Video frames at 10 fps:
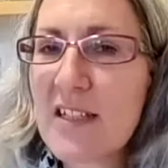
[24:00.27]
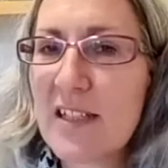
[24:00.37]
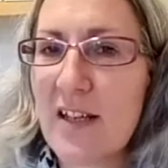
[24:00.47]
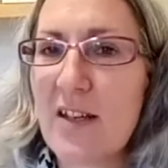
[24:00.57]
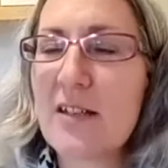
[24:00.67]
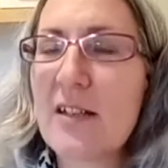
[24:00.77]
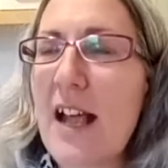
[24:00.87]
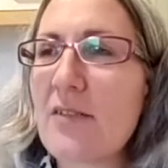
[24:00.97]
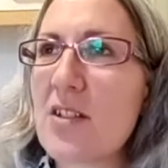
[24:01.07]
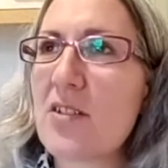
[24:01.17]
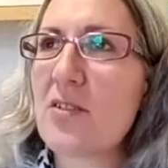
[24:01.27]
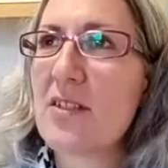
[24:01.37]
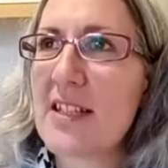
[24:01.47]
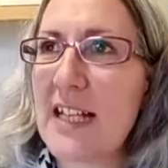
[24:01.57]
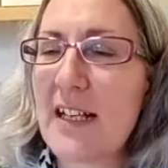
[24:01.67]
to learn how to
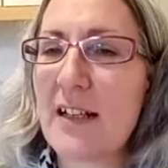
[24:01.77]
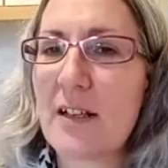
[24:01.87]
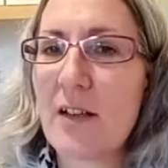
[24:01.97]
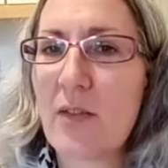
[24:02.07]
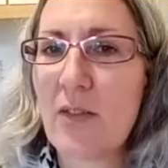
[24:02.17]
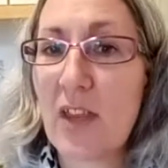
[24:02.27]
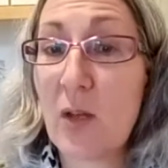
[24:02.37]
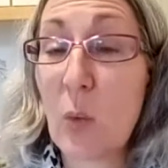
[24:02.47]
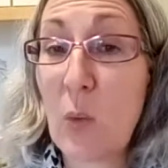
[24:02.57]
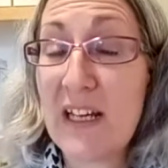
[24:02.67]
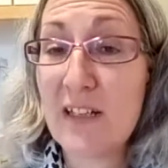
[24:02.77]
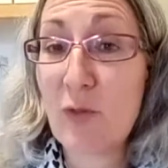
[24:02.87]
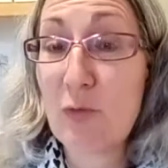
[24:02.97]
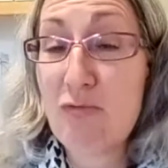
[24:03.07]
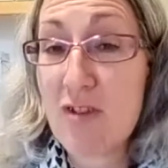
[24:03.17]
sing the Wheel of
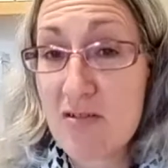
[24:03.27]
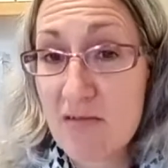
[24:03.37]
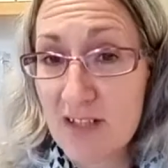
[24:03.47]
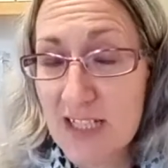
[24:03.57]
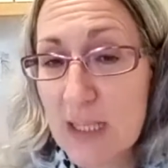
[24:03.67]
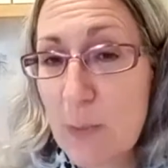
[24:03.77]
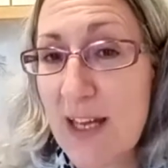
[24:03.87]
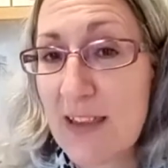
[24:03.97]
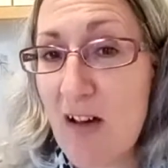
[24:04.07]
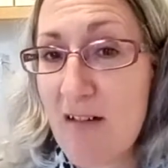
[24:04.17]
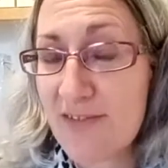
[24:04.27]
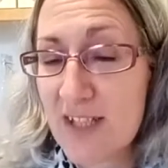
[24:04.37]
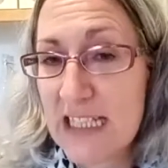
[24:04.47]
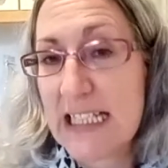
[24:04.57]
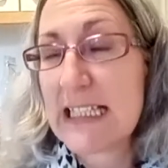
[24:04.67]
the Runes in the way that I've
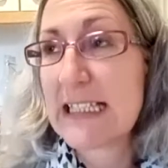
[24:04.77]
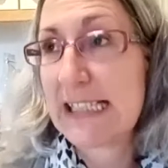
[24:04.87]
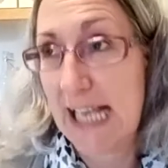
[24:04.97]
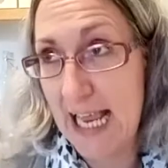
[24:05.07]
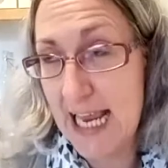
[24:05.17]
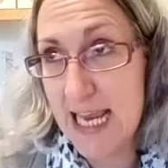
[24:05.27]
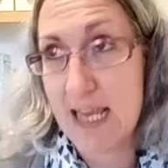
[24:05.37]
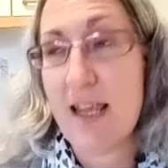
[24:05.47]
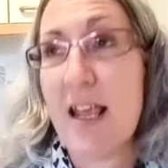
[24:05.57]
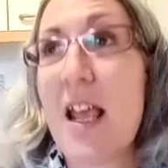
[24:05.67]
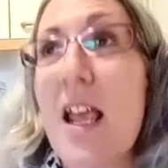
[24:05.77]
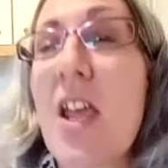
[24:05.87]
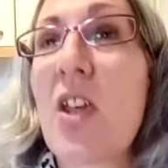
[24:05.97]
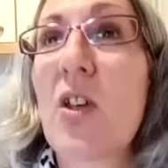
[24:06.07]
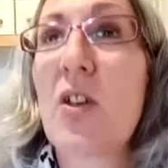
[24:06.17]
done it today,
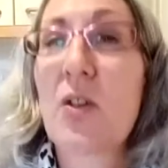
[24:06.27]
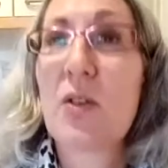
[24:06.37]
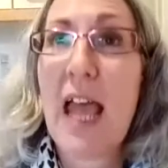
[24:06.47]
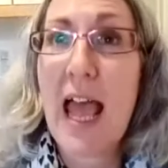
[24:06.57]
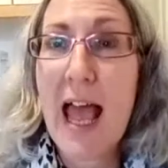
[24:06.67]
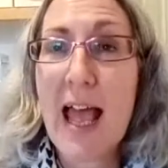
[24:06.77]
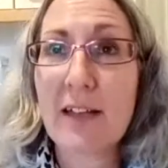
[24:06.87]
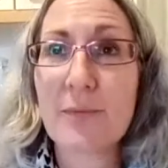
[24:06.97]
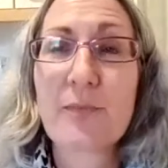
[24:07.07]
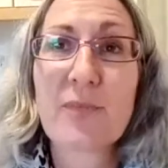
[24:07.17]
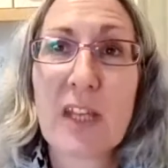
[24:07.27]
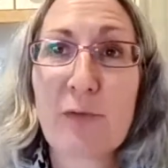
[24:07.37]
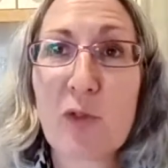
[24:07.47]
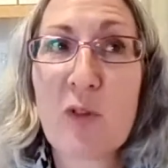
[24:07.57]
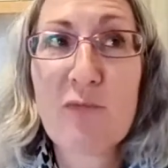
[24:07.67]
you can.
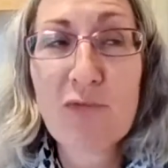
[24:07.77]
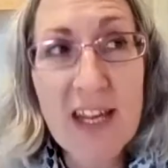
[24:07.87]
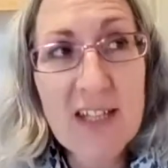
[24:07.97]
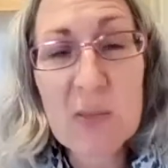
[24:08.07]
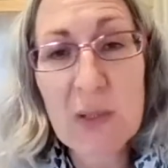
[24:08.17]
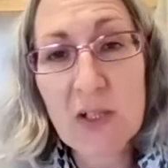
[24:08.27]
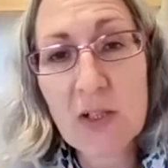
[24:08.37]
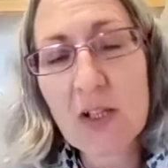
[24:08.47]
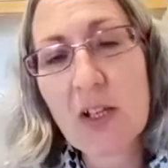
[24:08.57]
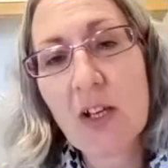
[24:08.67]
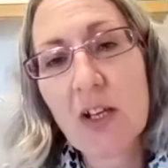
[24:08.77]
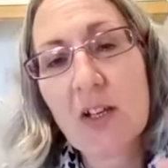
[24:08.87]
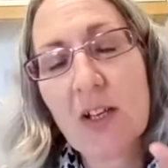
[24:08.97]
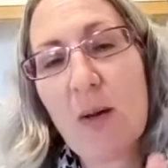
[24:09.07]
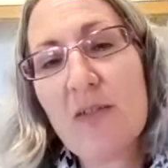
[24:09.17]
If you're on Facebook,
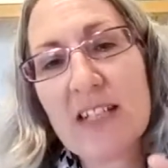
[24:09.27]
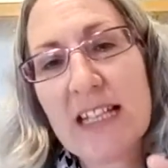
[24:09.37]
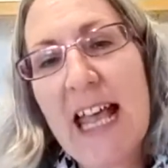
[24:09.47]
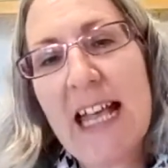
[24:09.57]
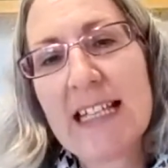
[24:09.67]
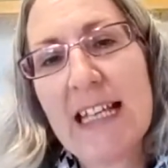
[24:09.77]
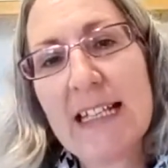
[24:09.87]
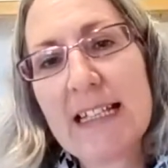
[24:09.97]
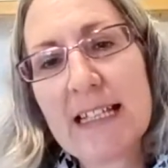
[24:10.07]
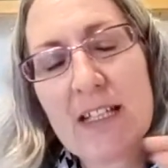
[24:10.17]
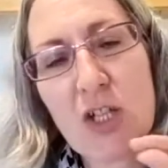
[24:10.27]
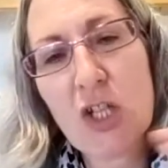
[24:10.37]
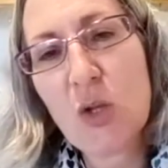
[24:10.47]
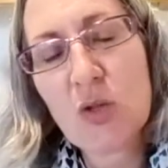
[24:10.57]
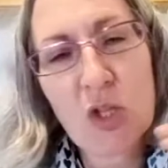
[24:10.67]
go over to the headings, there's a
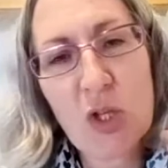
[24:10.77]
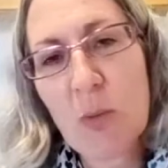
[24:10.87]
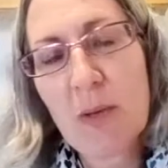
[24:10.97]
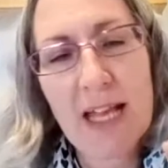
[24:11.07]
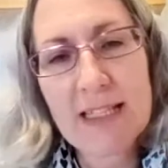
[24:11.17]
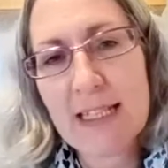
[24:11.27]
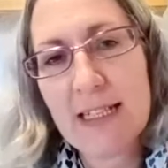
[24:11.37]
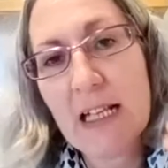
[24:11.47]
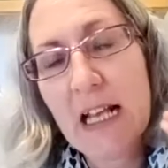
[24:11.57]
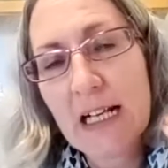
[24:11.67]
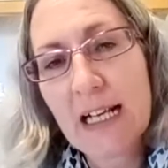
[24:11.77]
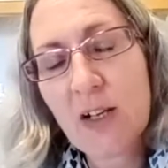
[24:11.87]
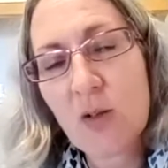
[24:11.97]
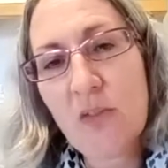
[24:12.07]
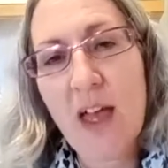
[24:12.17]
YouTube heading,
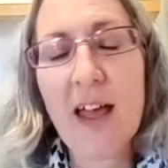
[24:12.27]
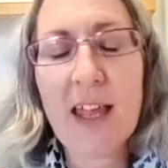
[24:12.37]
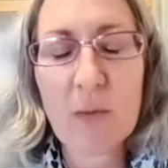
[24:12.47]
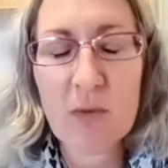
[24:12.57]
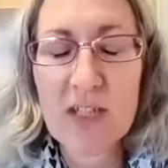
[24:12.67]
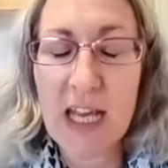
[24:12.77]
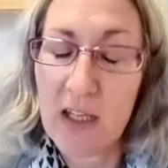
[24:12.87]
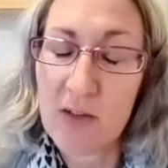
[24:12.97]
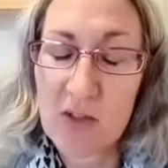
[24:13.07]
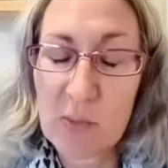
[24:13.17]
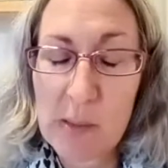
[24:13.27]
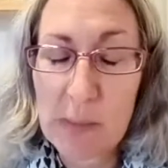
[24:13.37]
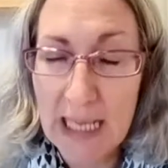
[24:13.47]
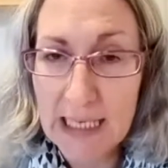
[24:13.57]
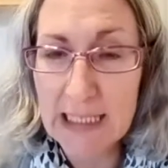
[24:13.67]
click on that, it will take you to my
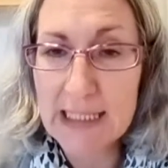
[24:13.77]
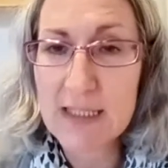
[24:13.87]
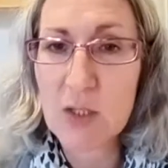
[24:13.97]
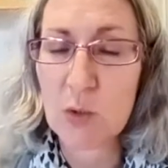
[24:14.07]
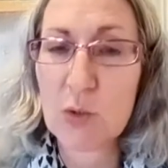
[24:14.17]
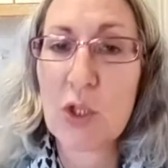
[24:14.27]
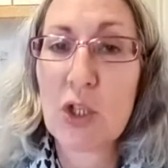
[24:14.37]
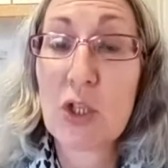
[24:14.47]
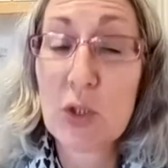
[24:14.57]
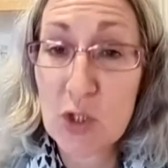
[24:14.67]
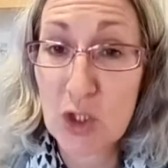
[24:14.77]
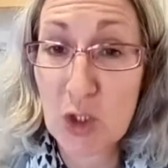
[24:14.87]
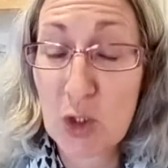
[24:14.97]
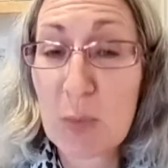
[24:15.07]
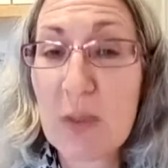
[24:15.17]
playlist on
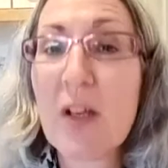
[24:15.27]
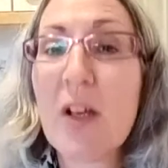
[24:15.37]
YouTube